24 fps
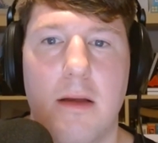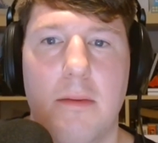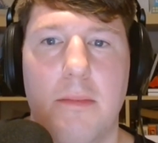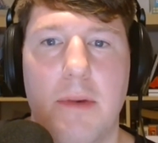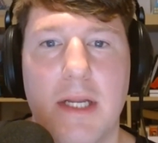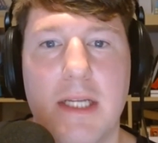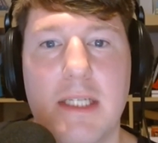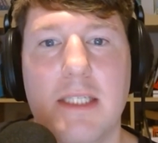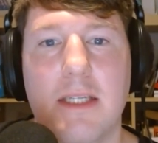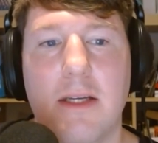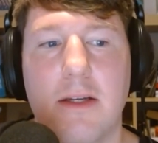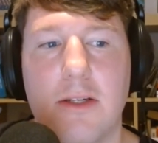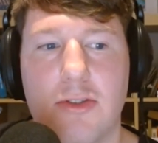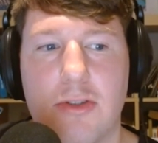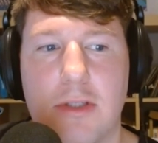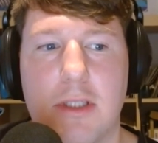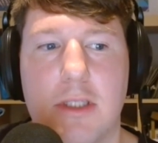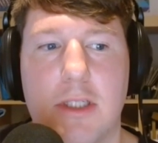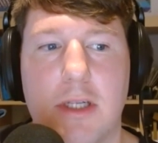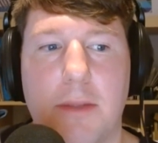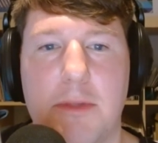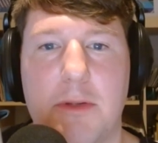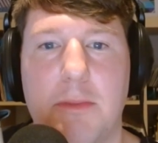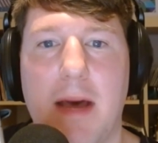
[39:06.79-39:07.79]
But he still
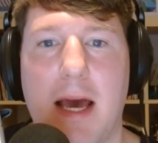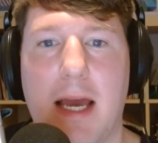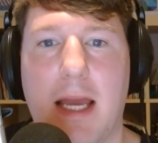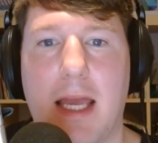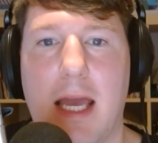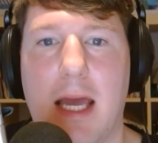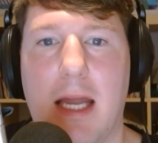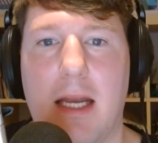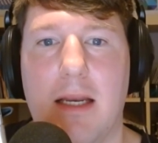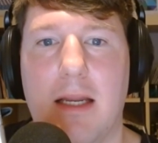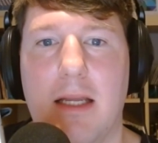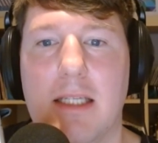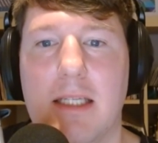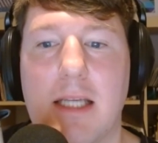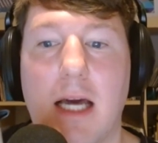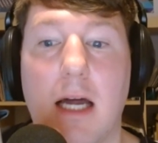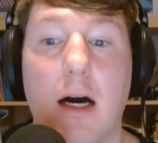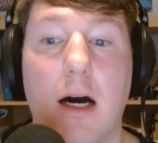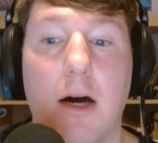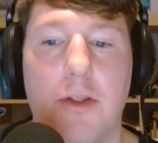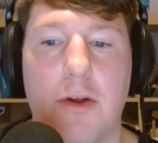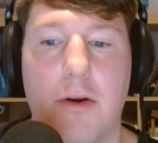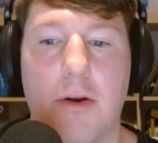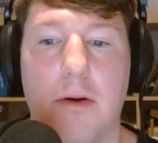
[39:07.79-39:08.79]
jumps back in. He's got
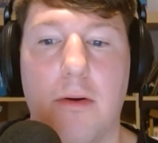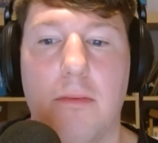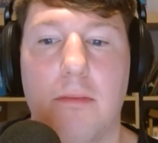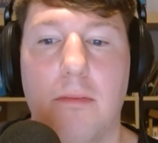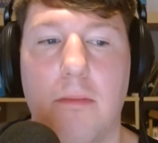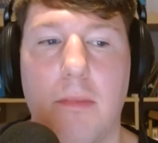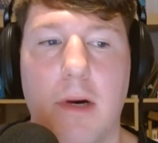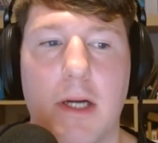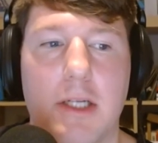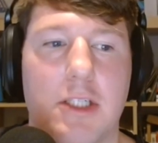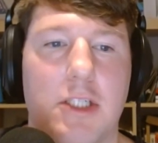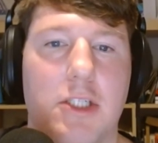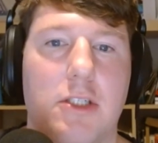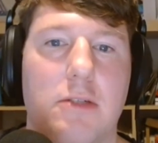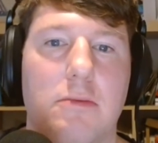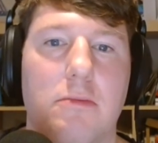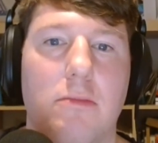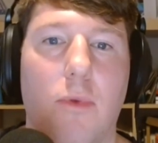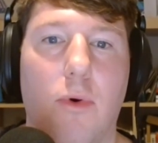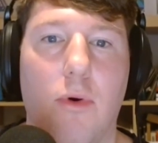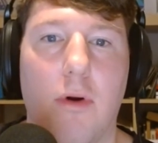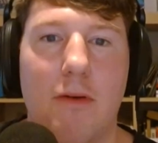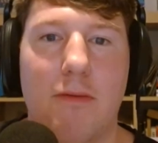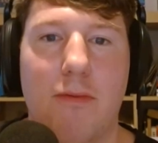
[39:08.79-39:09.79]
other much
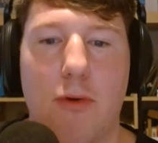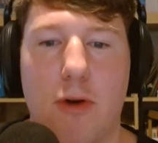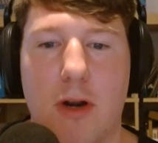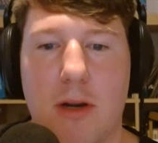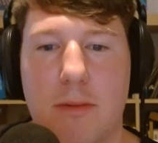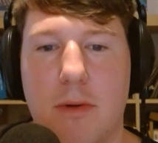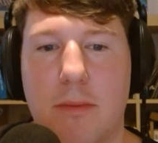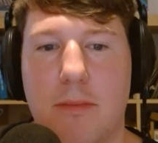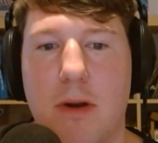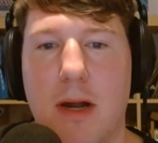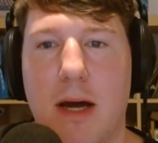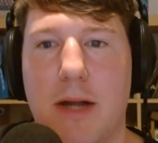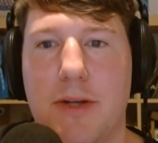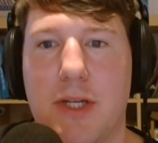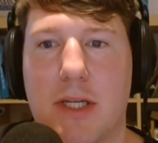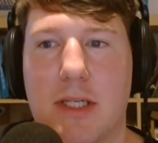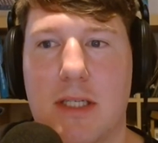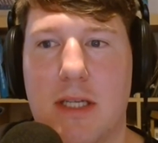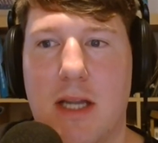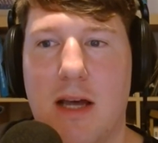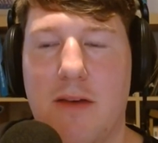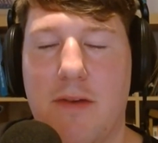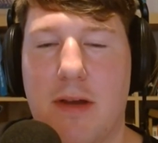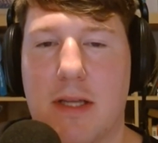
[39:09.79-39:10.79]
more affordable projects
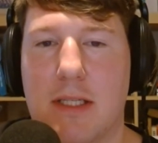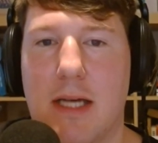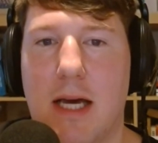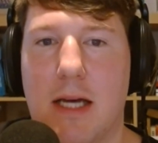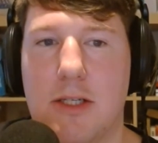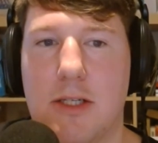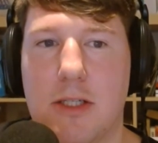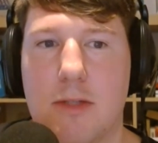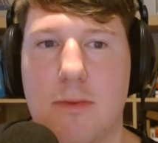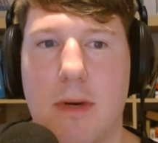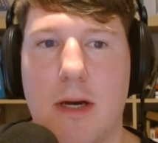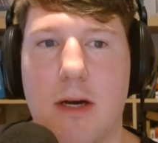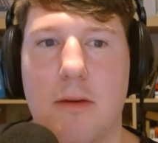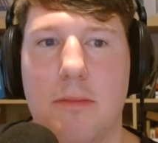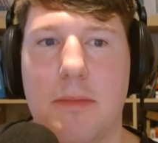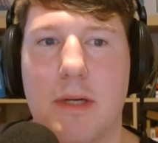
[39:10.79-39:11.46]
on fxhash as well,